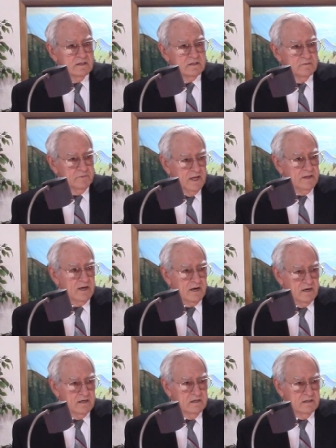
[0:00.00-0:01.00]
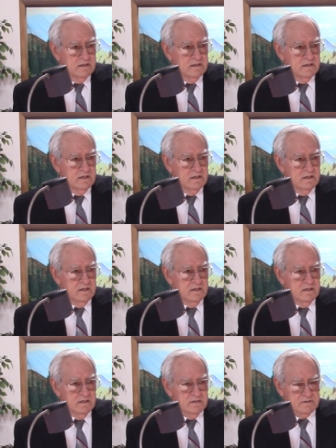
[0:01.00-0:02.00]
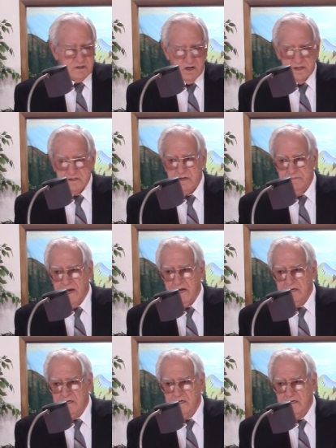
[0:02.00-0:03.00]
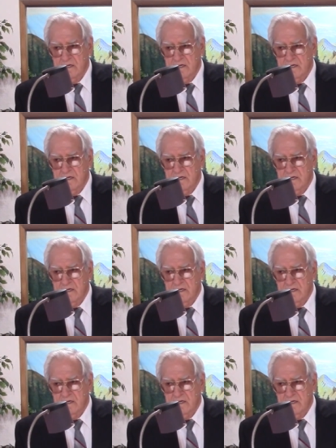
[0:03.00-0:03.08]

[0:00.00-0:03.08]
to be there. It's God's command.